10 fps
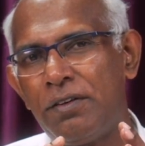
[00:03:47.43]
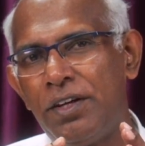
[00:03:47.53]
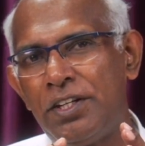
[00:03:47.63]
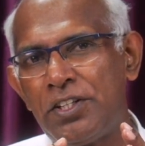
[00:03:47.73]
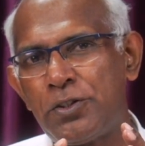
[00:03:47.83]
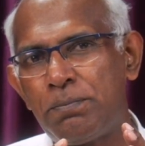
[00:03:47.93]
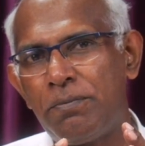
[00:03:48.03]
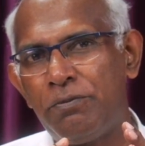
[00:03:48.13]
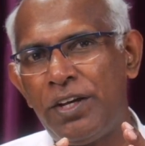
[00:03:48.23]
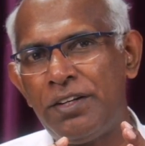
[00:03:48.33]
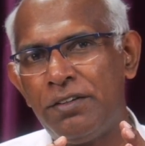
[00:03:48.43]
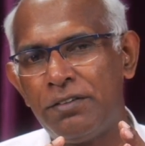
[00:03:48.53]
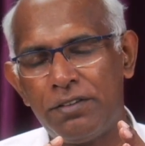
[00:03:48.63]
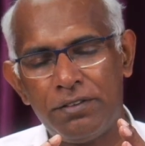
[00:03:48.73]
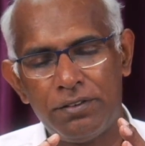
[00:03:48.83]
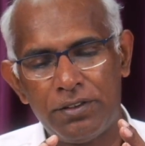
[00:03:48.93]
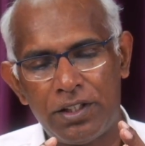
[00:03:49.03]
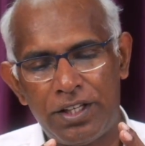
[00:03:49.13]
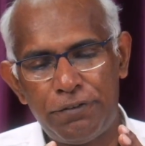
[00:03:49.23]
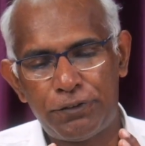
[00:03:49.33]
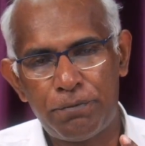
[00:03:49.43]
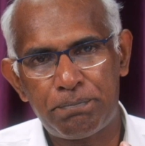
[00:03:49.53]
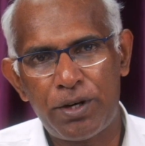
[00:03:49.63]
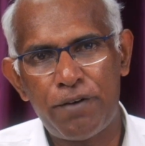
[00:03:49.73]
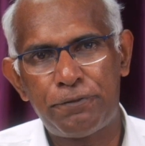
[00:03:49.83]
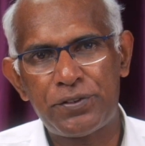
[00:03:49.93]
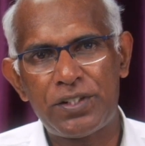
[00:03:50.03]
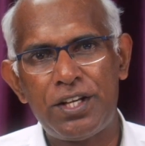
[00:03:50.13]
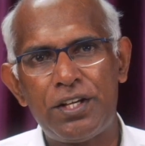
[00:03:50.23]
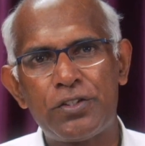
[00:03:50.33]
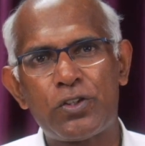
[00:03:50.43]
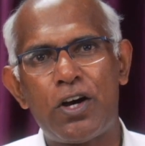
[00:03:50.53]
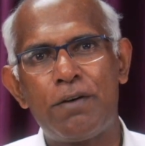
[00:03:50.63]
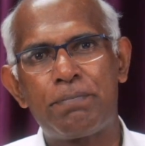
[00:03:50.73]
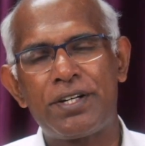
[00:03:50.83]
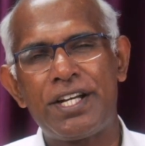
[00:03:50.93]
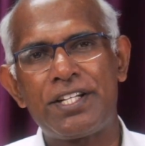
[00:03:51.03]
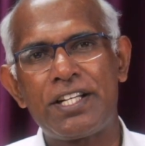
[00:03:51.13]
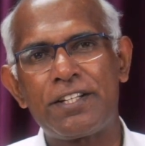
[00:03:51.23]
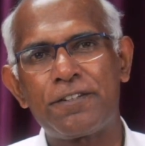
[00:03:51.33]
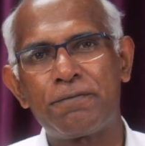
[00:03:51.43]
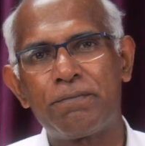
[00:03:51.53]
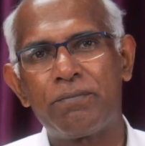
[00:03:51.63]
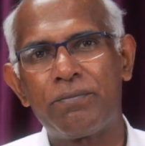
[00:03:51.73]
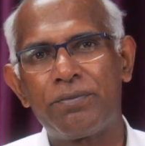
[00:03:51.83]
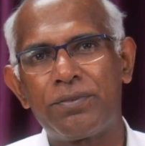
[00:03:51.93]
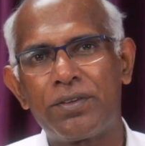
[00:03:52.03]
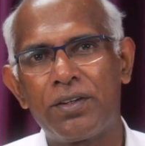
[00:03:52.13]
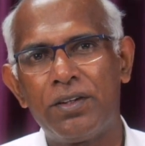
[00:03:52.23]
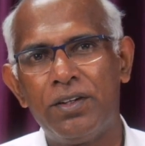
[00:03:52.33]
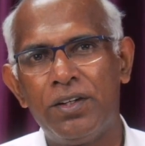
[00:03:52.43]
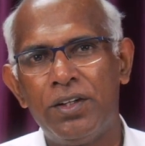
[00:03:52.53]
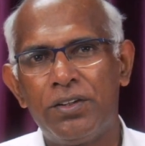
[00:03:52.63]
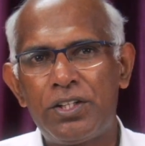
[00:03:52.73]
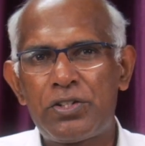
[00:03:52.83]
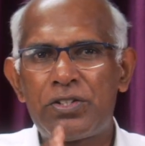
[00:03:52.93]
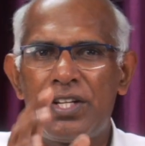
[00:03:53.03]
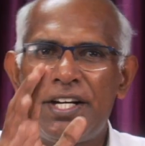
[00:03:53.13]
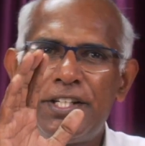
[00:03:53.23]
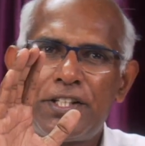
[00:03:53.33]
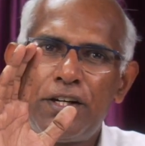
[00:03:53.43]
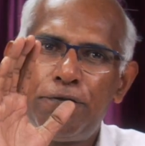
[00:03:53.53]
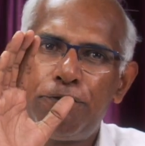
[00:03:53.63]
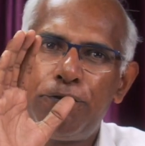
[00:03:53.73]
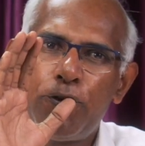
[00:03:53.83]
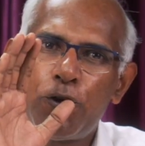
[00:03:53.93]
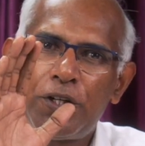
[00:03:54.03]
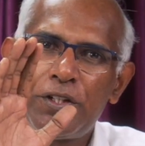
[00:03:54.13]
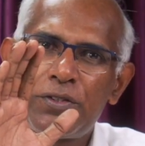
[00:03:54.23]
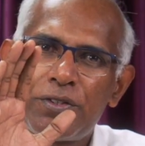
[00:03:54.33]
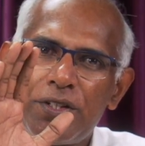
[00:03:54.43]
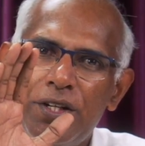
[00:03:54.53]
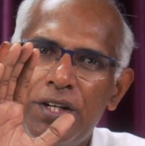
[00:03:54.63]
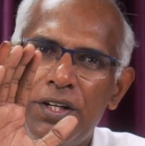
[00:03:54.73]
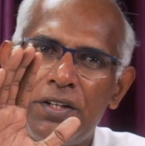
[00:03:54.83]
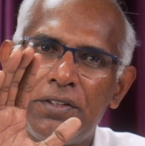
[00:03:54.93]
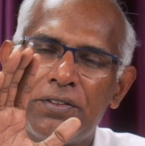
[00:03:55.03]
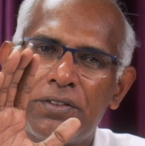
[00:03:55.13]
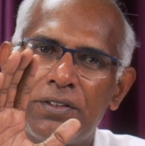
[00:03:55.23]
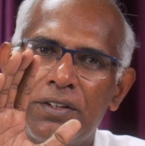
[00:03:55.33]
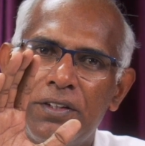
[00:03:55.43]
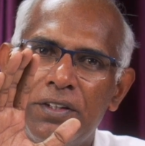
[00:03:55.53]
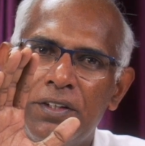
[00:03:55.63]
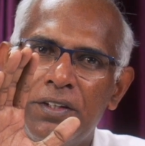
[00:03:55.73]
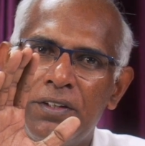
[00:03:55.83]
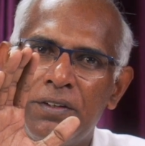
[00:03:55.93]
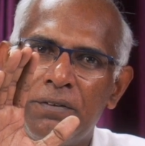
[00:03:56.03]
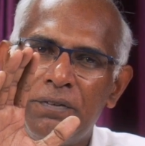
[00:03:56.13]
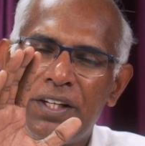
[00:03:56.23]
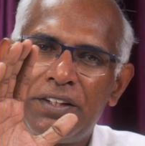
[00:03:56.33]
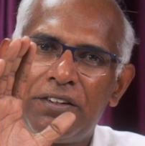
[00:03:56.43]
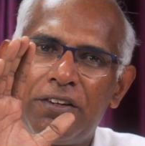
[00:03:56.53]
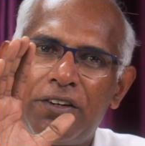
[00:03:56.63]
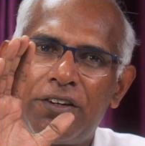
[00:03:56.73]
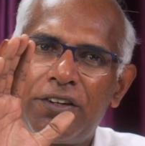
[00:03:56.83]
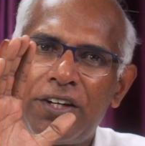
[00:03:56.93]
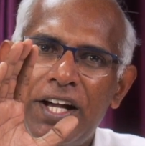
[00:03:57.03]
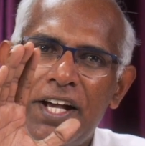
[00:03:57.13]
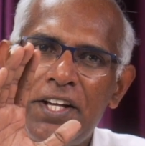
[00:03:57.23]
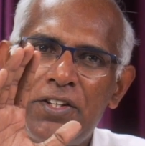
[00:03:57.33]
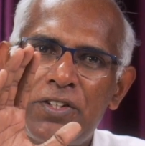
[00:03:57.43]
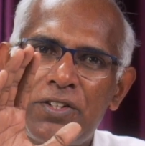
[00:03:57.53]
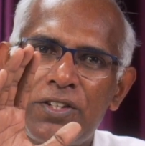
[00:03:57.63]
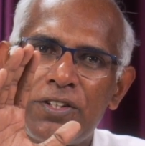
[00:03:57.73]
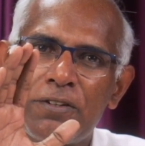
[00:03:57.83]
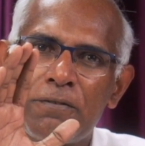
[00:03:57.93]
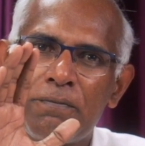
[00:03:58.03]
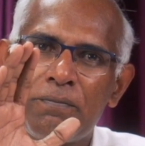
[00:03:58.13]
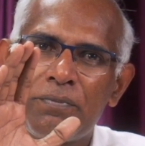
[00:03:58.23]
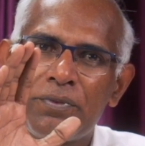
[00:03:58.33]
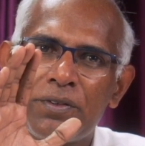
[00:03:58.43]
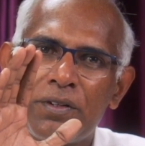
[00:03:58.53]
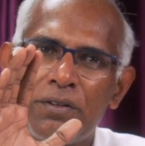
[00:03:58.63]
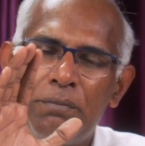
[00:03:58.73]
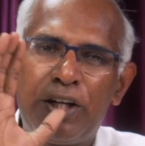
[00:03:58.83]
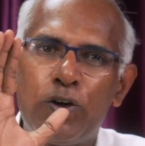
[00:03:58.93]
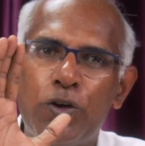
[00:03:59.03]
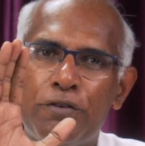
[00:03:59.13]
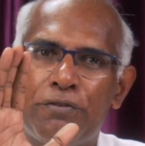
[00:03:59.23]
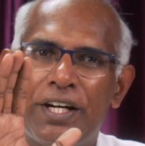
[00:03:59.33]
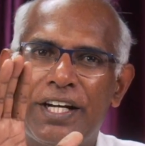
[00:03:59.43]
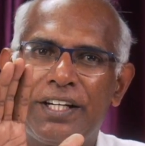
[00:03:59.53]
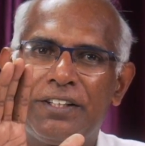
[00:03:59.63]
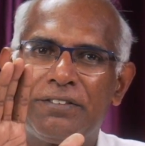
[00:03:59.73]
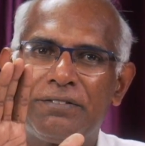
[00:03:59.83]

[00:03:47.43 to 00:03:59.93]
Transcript: it is when the gift of prophecy is operating, the central focus is that Christ be glorified.